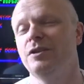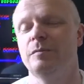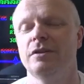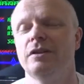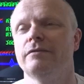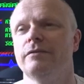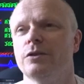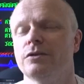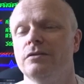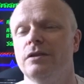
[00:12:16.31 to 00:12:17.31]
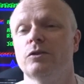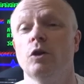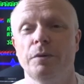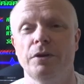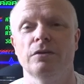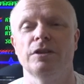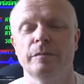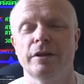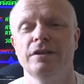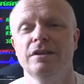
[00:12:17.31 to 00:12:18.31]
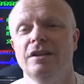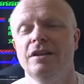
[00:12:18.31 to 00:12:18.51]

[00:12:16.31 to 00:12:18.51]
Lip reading: on eBay, another copy on eBay